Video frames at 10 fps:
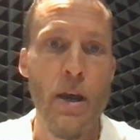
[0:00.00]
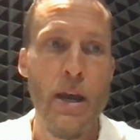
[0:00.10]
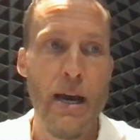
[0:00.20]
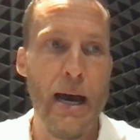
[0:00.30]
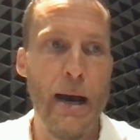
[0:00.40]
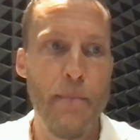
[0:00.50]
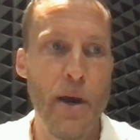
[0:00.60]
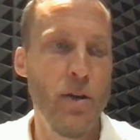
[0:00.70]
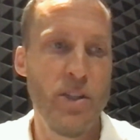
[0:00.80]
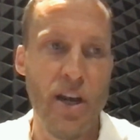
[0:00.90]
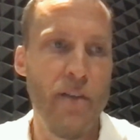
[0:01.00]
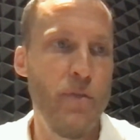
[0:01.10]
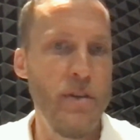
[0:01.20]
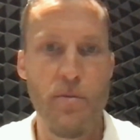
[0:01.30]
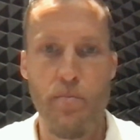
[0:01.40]
So I know
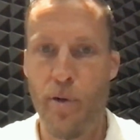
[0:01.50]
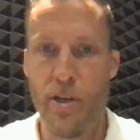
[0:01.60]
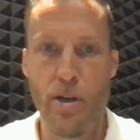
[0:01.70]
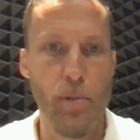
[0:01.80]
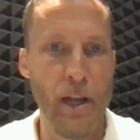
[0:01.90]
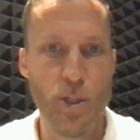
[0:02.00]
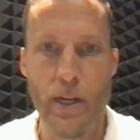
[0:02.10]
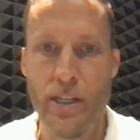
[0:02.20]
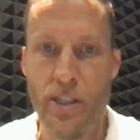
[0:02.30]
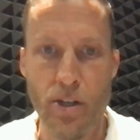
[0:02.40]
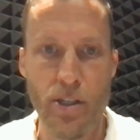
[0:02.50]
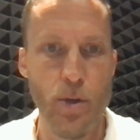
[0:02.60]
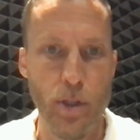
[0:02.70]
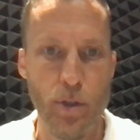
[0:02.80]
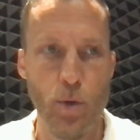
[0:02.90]
it's tough when you put your blood, sweat, and tears
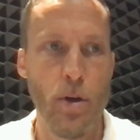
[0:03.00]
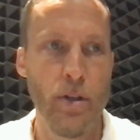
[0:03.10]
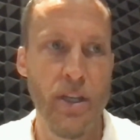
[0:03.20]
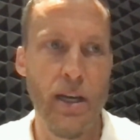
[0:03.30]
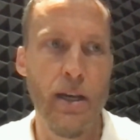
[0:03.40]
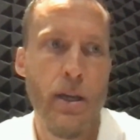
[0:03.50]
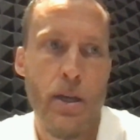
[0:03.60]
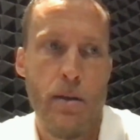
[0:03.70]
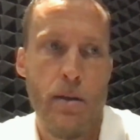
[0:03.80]
into a tool to